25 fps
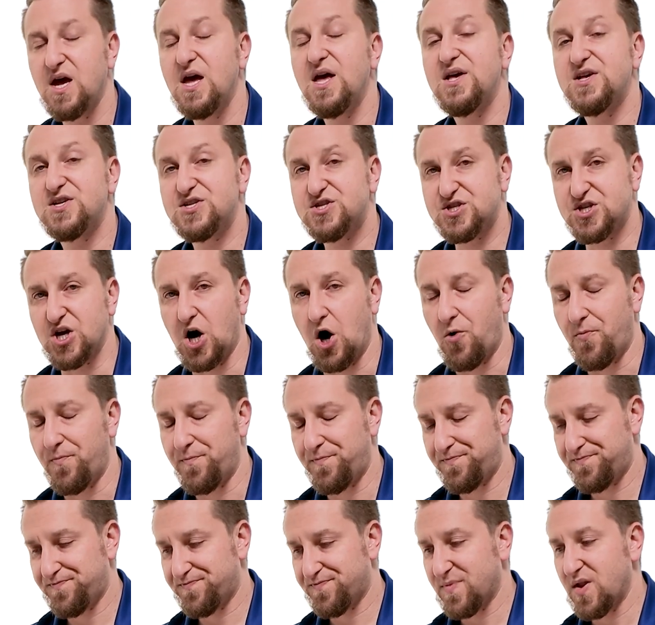So
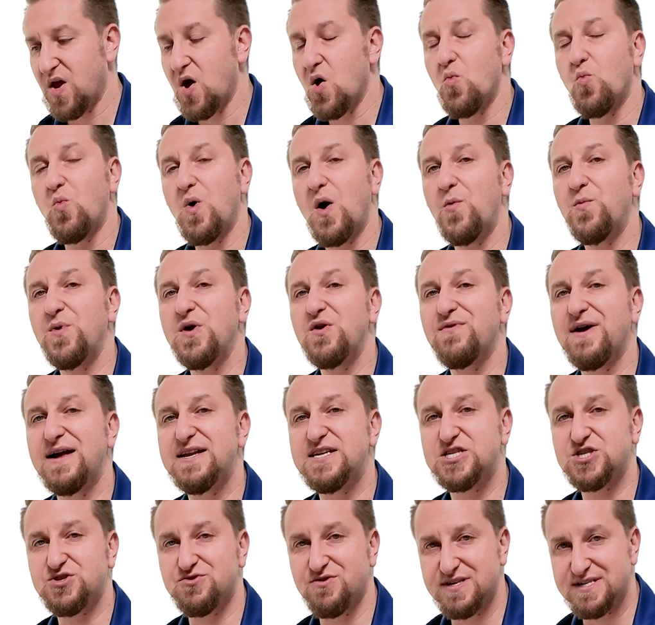when we
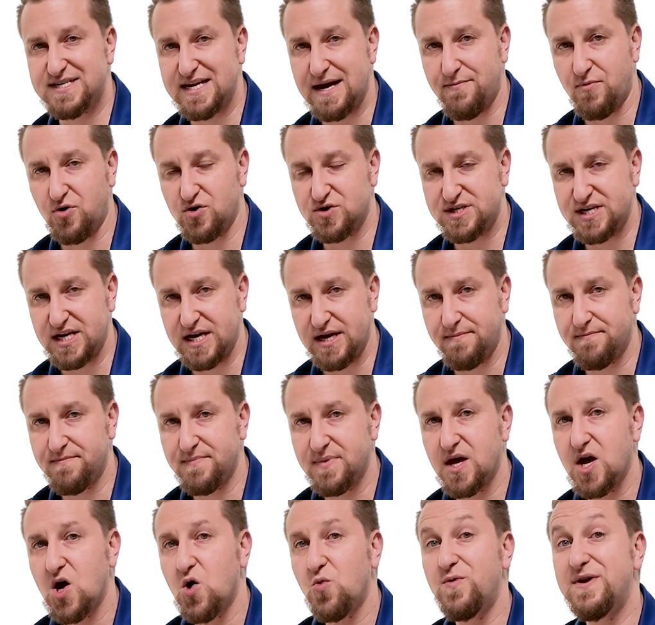register a demo team,
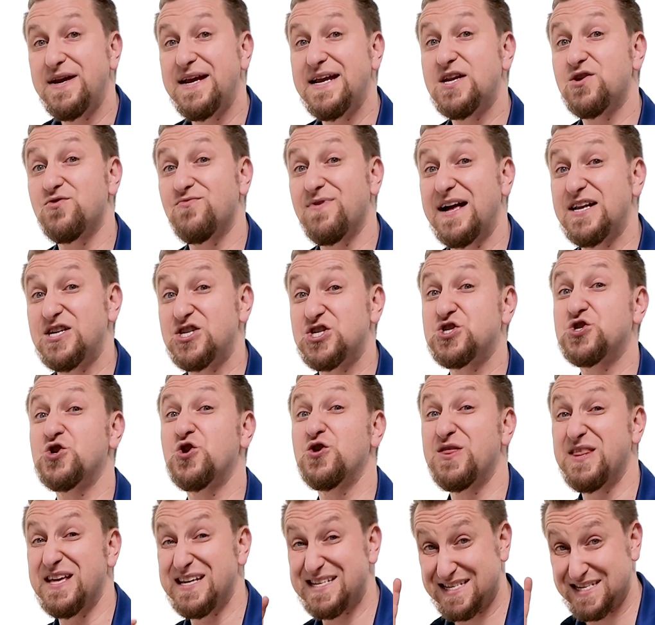we need to register
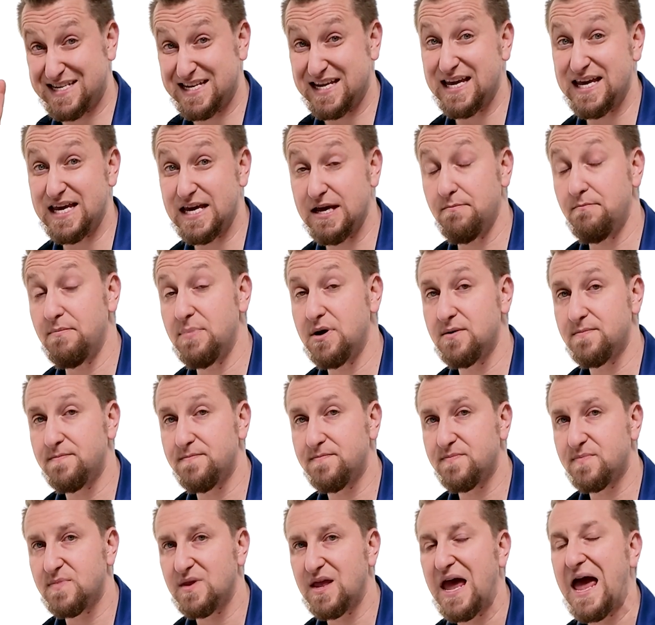the team
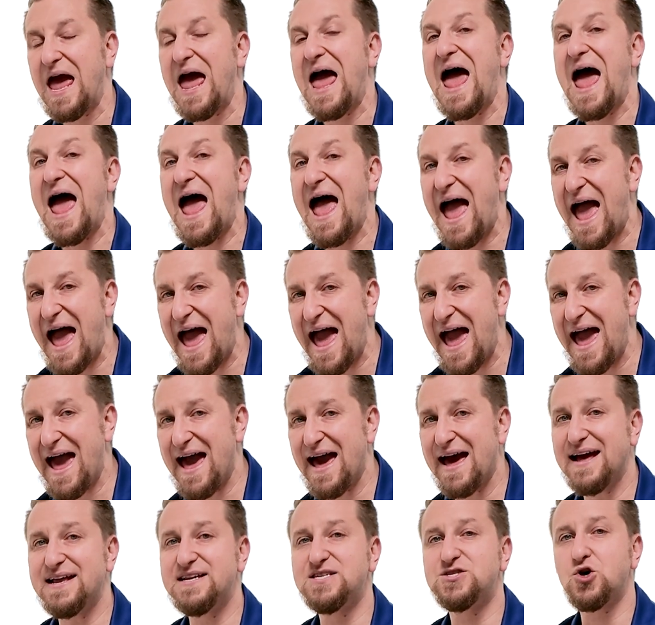
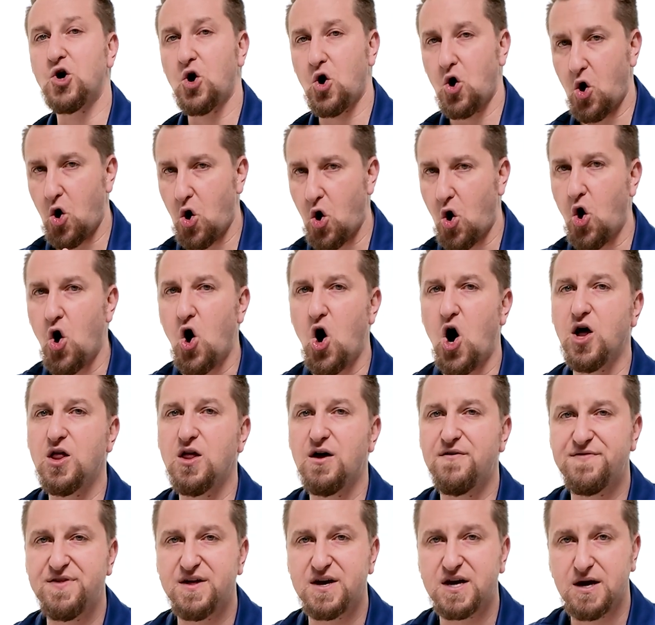and all
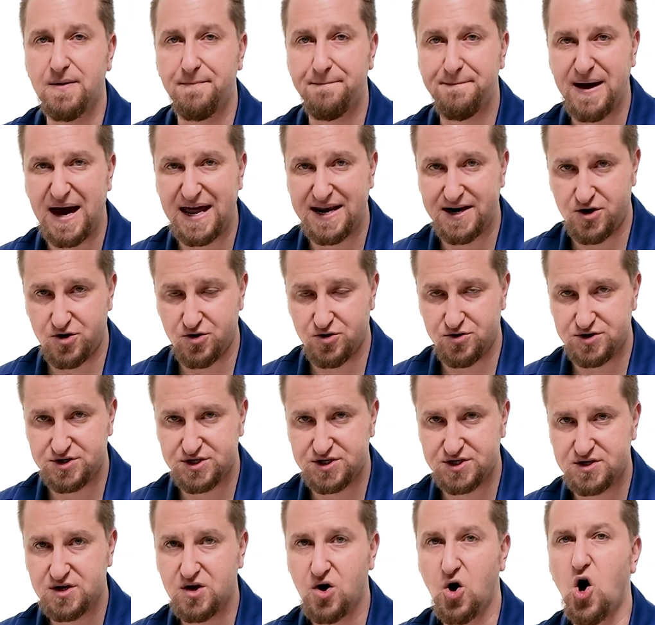of the
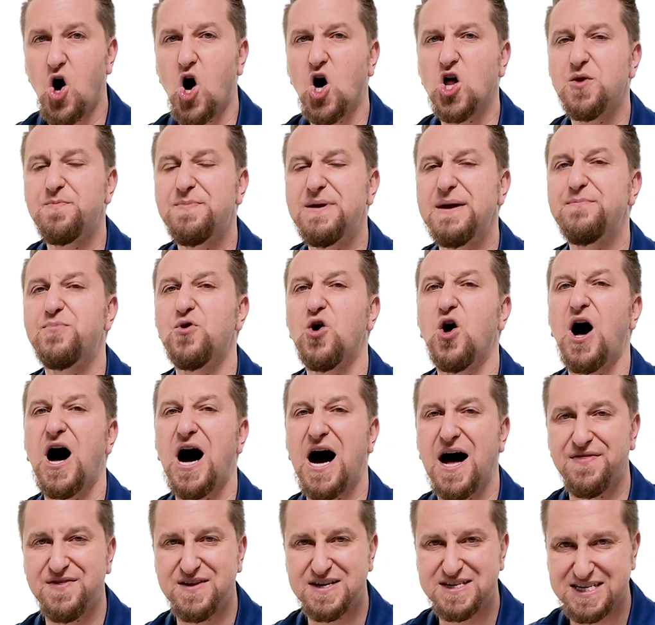competitors, all the people
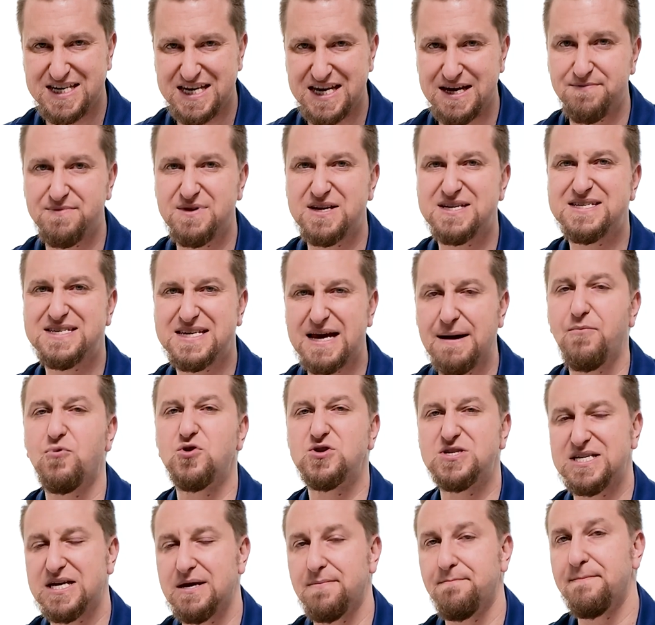on the team, the demo
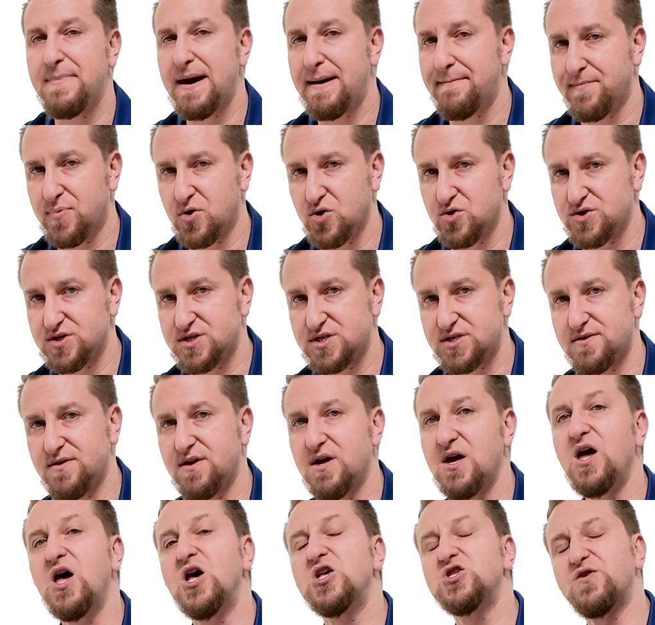team members.
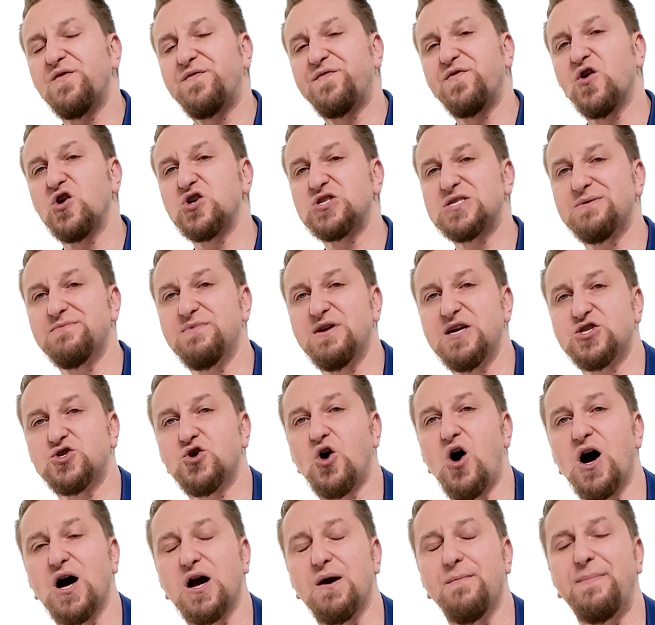So first I'm going to
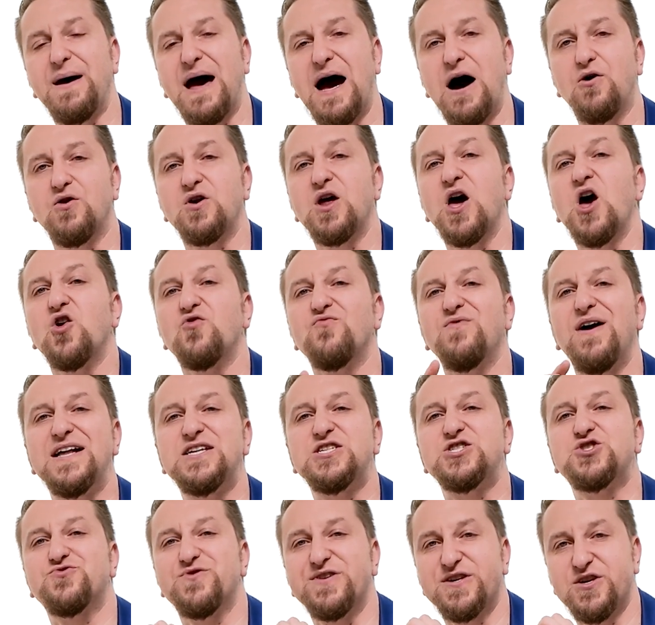talk about
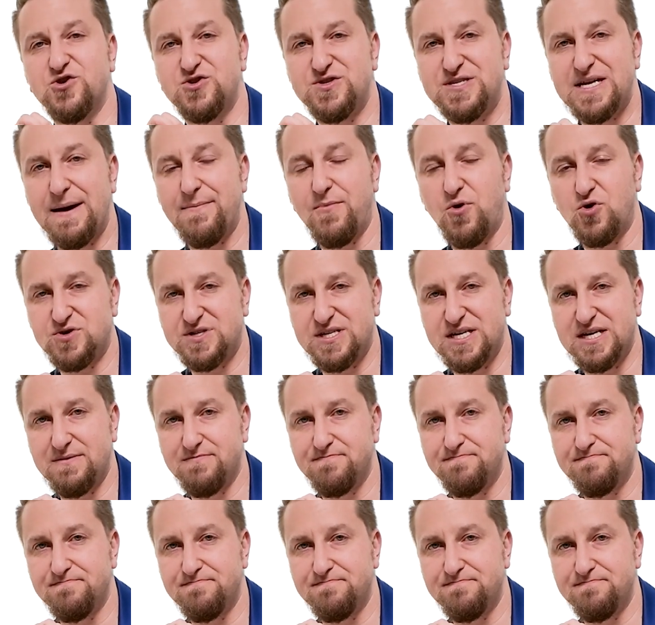registering your demo team.